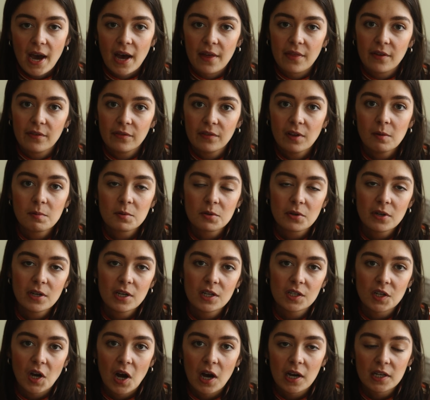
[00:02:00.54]
Yeah, the flip screen
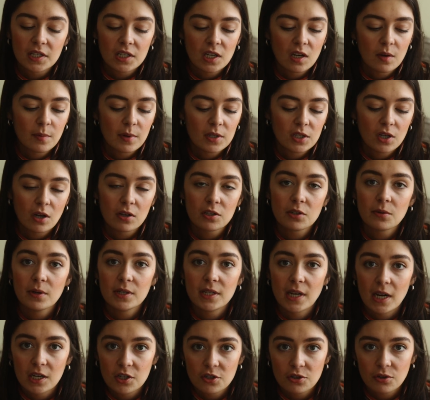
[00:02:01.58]
is awesome. It's also a
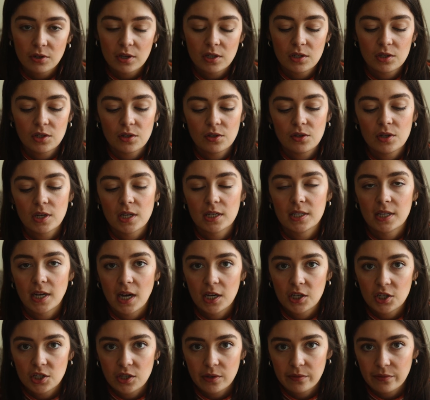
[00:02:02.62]
touch screen, so you can
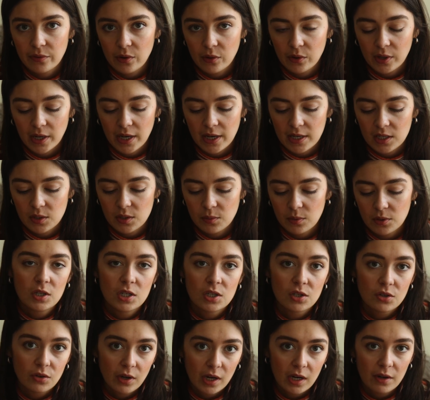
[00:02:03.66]
touch to focus, which
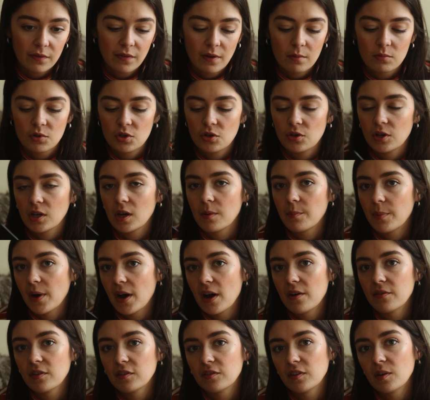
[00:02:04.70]
is great if I'm shooting
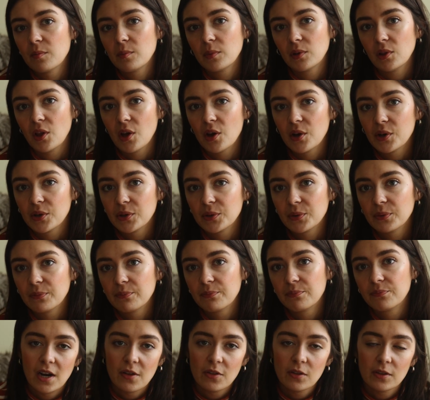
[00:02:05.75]
above or from below.
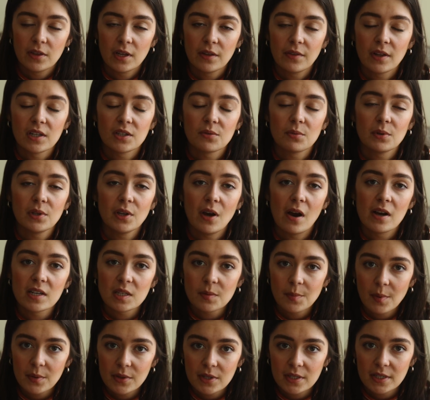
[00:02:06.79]
Another thing that's really
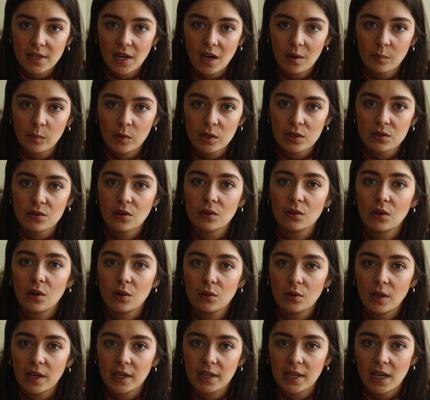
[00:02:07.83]
awesome about this camera is the low
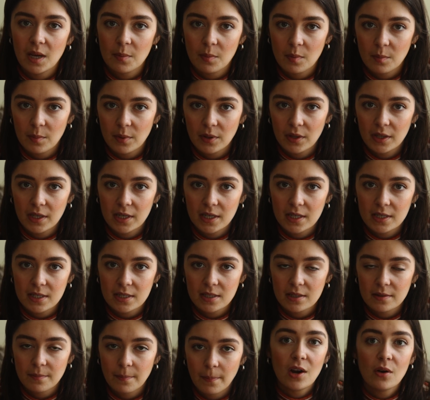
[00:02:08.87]
light
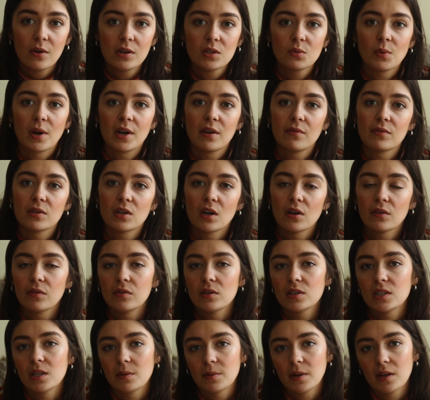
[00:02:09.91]
capabilities. I know as wedding
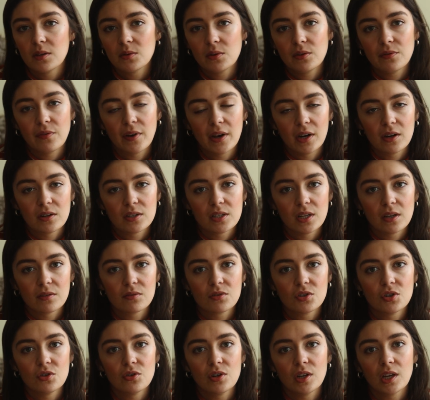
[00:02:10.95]
photographers, sometimes we find
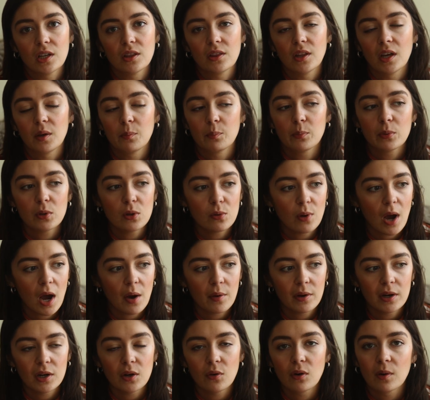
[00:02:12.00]
ourselves shooting in like blue
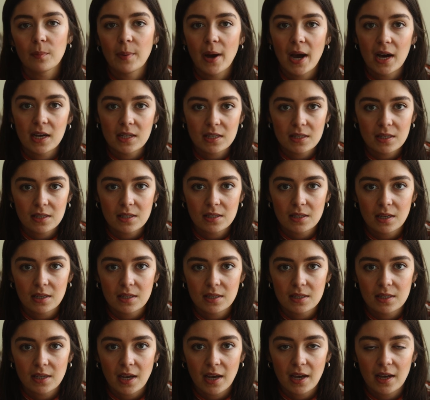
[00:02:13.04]
hour or past the
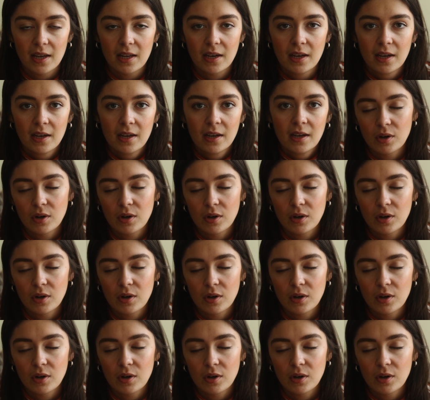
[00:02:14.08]
sunset,